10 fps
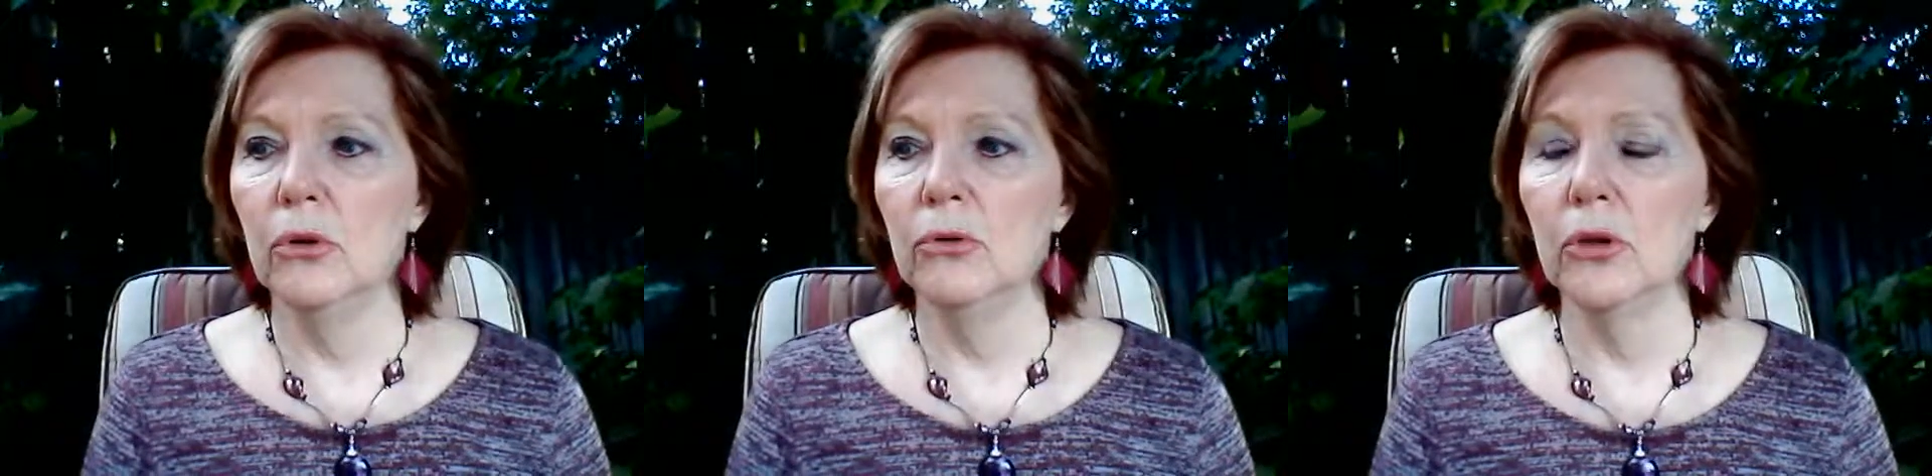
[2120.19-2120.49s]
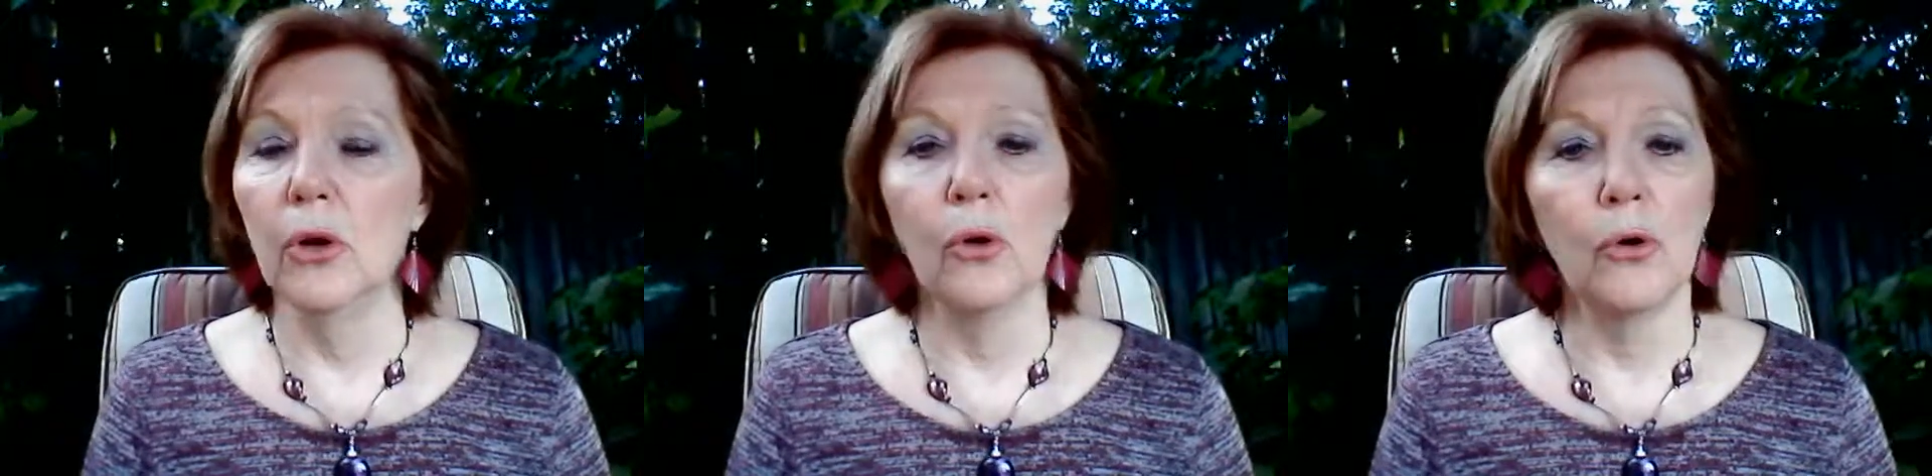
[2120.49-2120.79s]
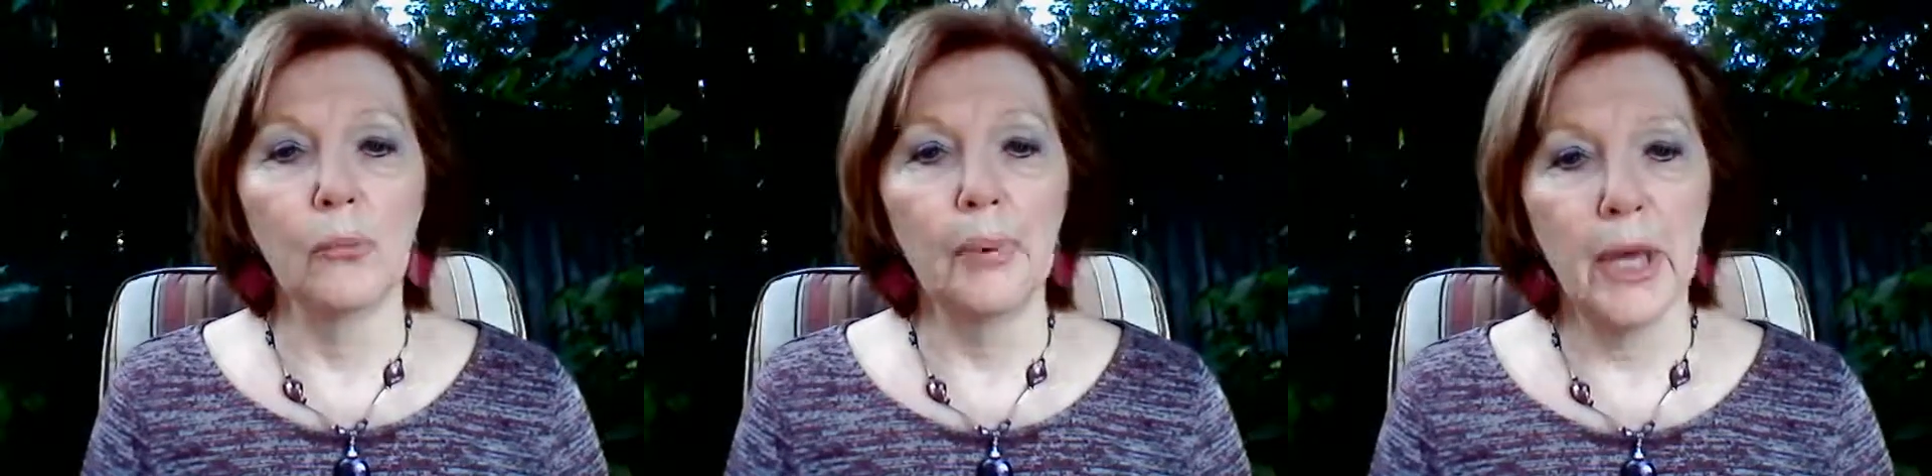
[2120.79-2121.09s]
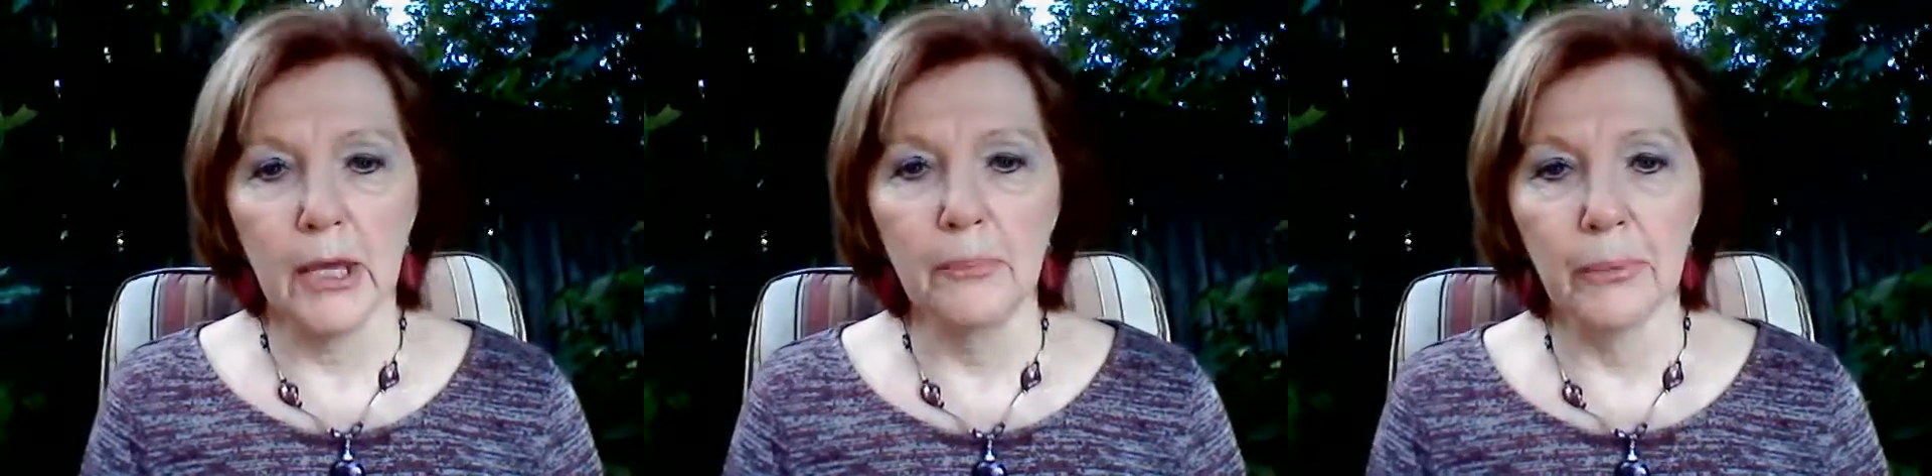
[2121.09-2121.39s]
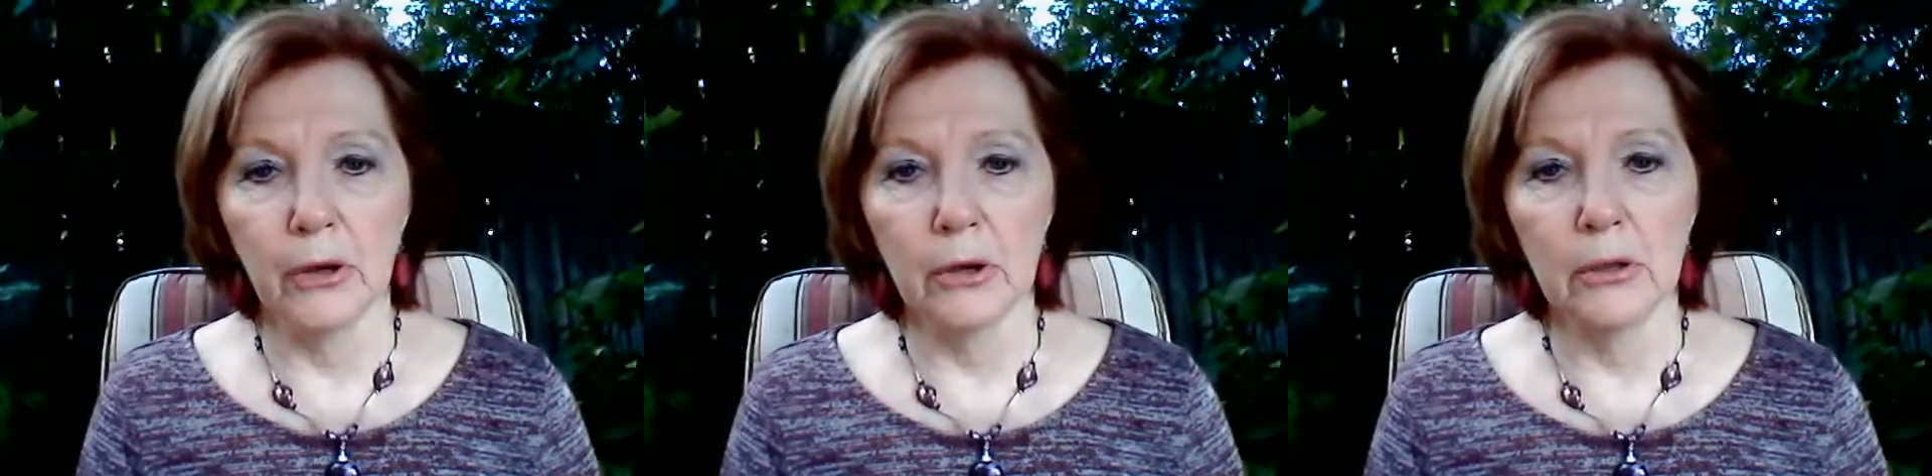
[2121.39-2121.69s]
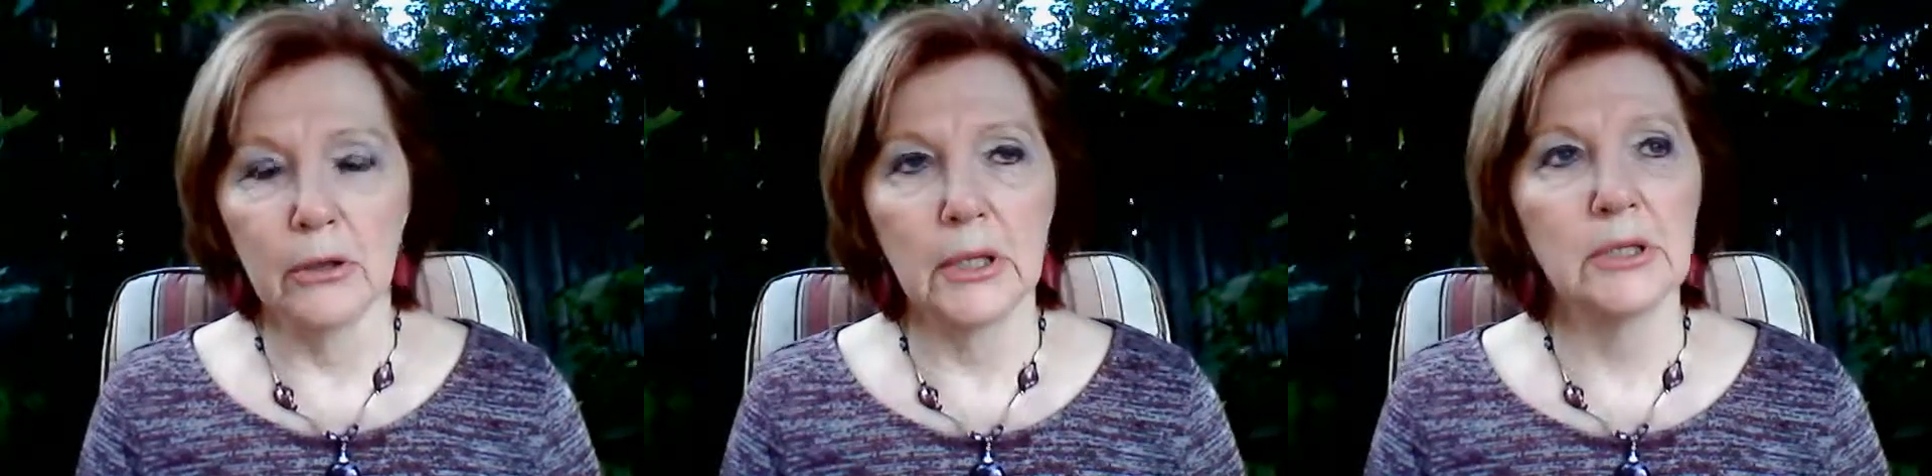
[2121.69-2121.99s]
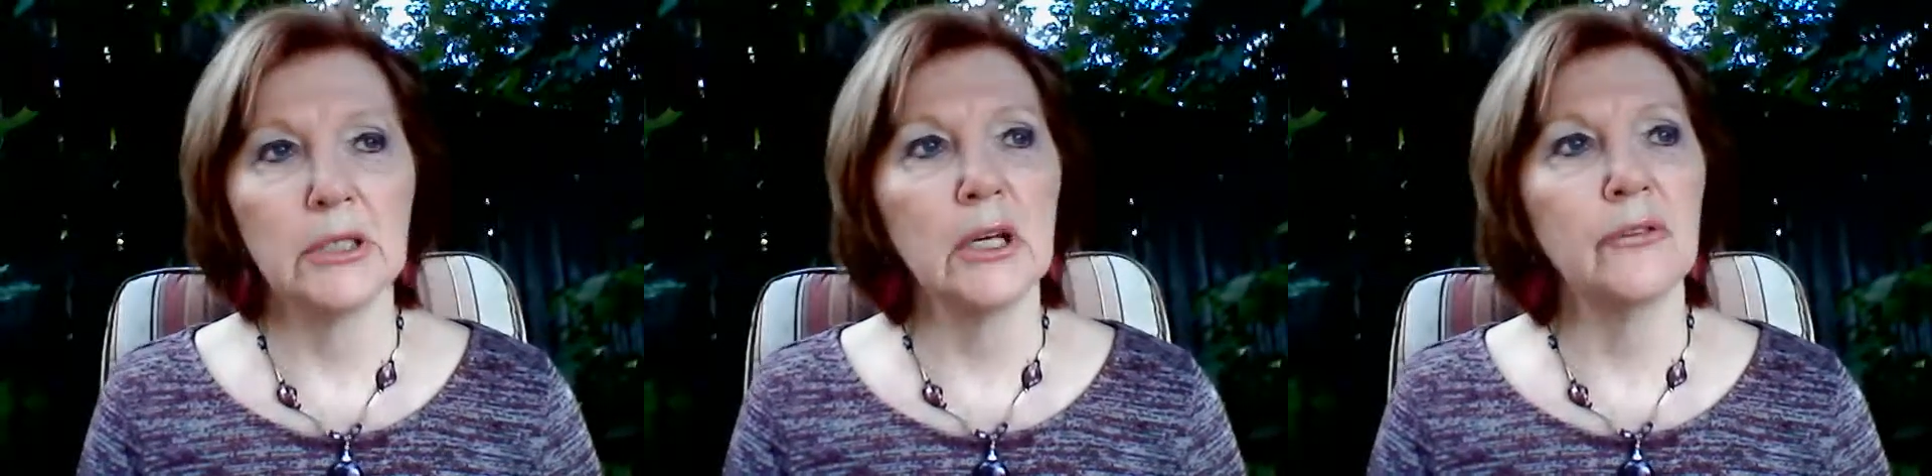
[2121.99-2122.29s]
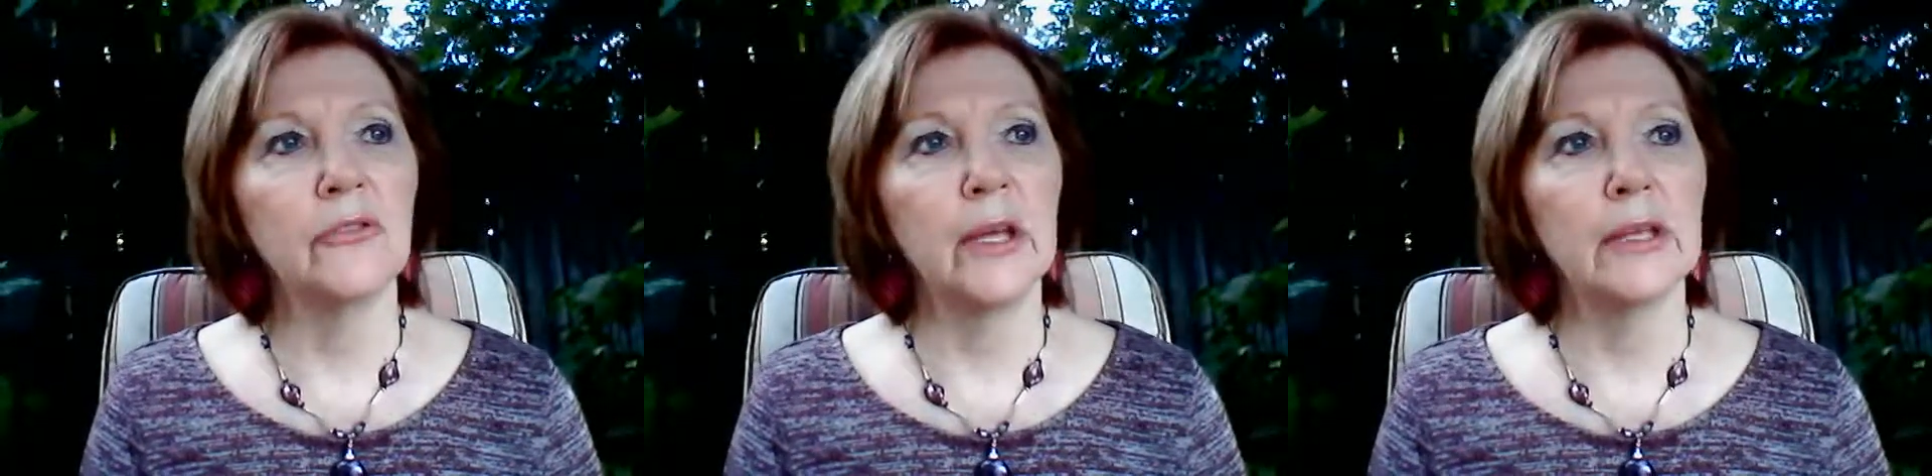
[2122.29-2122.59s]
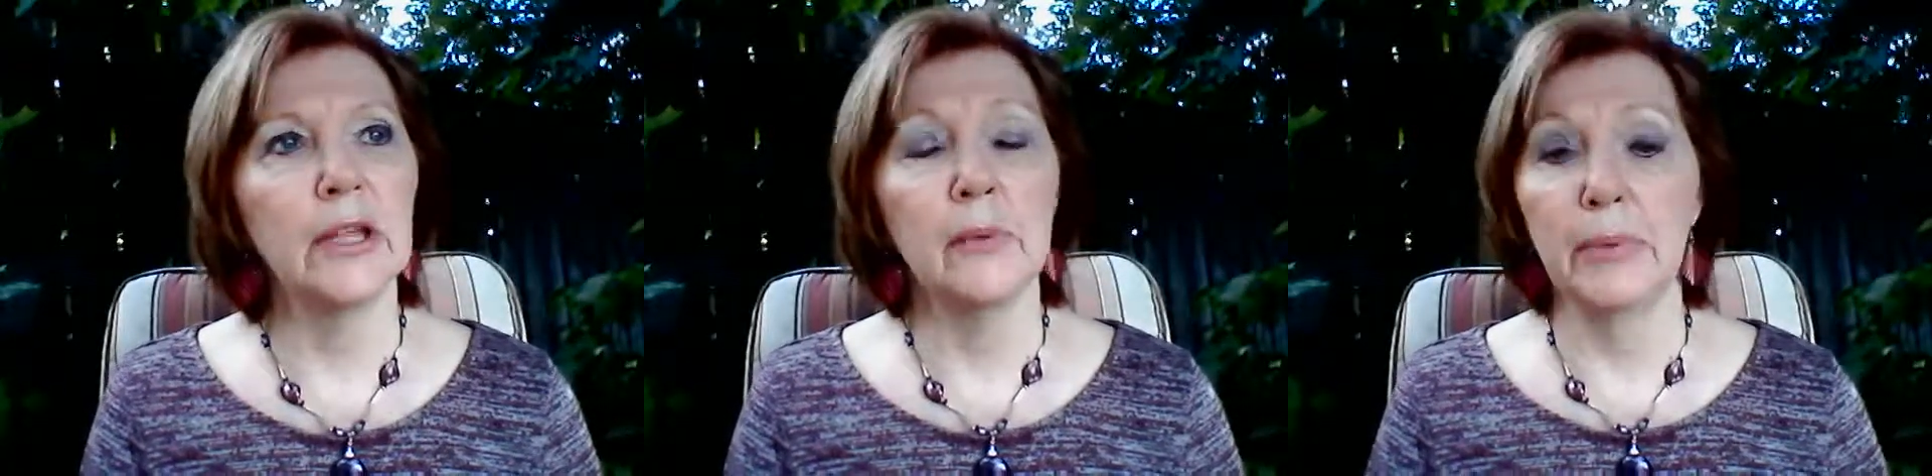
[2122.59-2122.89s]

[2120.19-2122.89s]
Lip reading: the local paper and stuff like that,